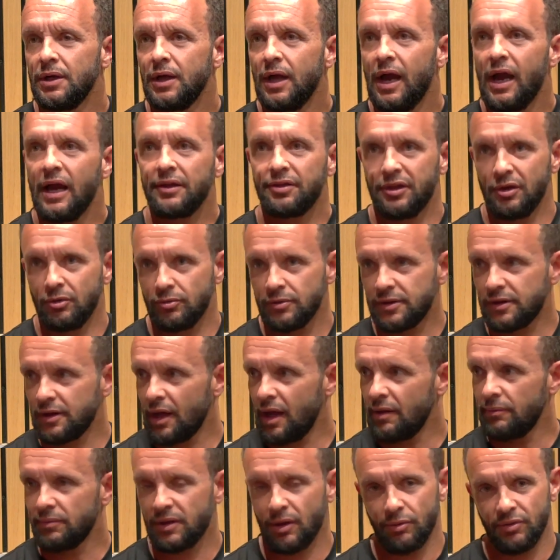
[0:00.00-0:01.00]
At those
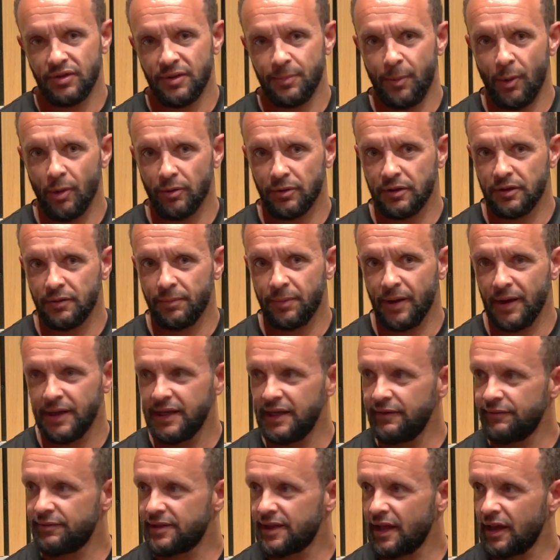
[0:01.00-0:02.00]
times, I was sponsored by
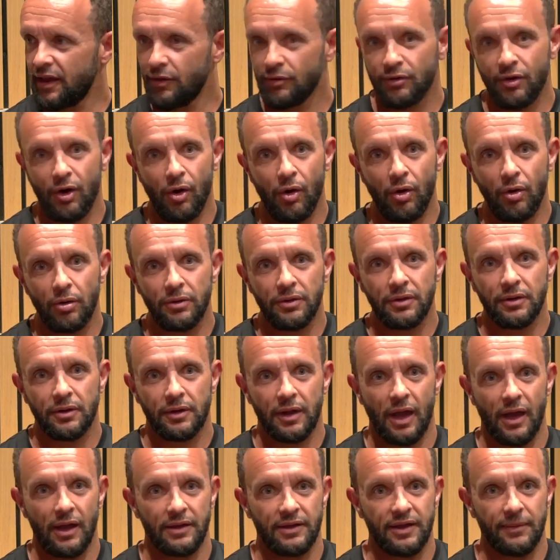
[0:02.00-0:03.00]
Yves Saint Laurent,
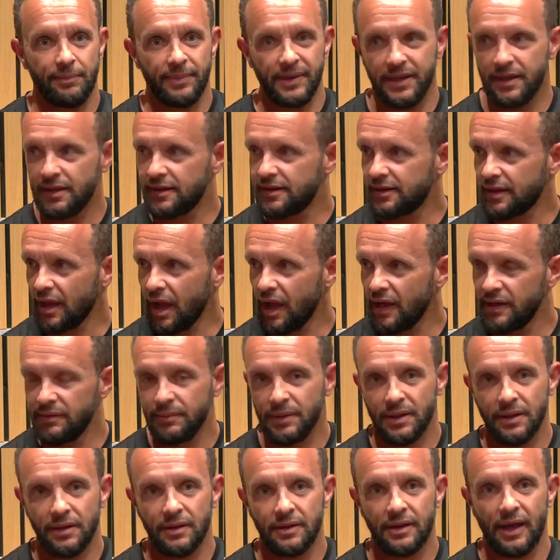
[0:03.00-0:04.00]
De Beers
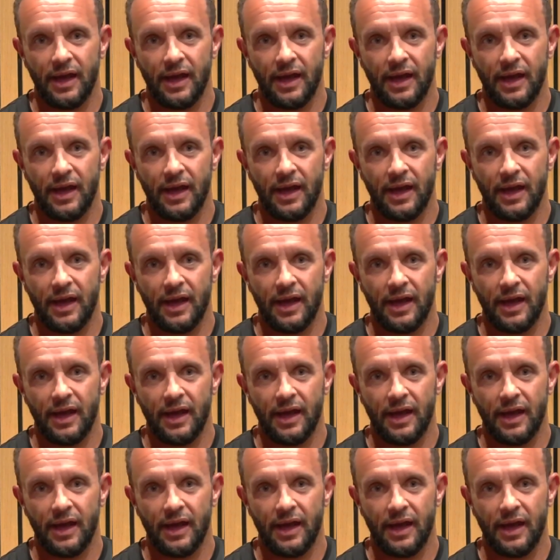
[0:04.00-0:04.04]
Diamonds.